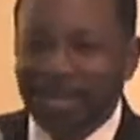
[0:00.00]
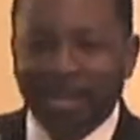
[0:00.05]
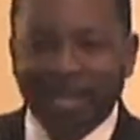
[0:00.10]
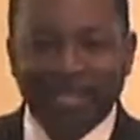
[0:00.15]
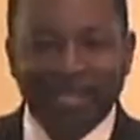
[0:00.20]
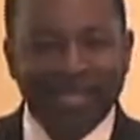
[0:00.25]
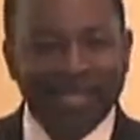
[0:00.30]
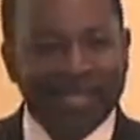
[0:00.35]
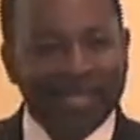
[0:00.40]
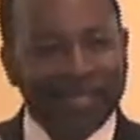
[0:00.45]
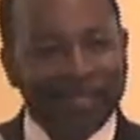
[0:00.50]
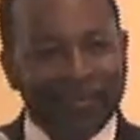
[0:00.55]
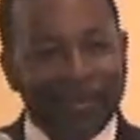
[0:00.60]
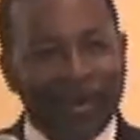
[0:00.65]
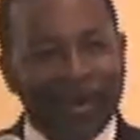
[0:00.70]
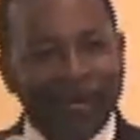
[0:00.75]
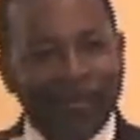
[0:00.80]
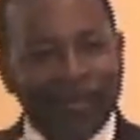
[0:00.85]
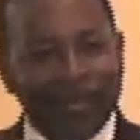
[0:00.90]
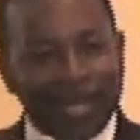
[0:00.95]
And she says,
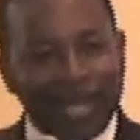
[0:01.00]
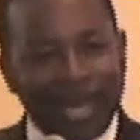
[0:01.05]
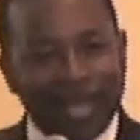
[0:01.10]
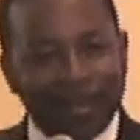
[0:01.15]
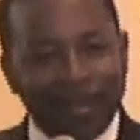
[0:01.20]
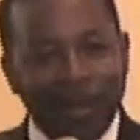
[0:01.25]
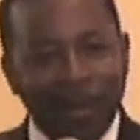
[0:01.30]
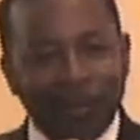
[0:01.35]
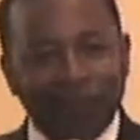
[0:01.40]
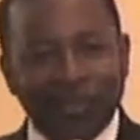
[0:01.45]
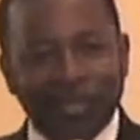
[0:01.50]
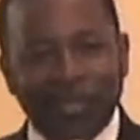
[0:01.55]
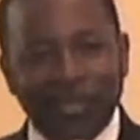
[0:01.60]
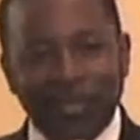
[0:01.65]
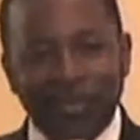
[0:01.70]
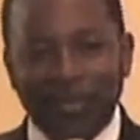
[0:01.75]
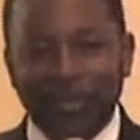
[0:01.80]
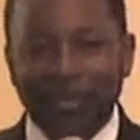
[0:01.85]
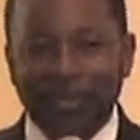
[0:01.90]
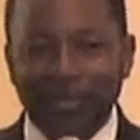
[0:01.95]
"Well, we got an offer to
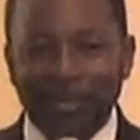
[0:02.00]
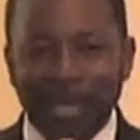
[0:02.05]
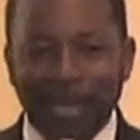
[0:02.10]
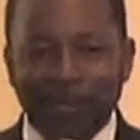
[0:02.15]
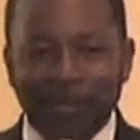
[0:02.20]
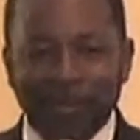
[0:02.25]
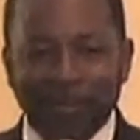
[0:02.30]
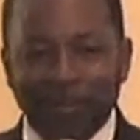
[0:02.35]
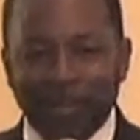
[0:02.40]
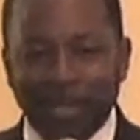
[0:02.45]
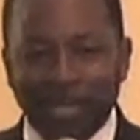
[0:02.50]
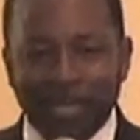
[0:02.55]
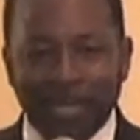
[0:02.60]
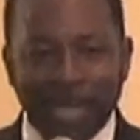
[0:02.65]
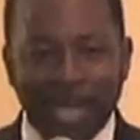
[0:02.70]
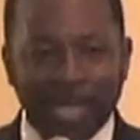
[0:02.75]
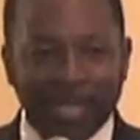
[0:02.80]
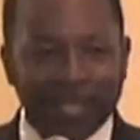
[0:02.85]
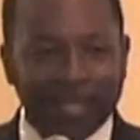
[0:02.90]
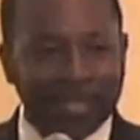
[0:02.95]
you. Are you coming to work at
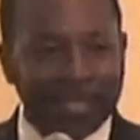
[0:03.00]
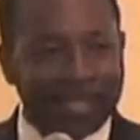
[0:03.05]
NASA?"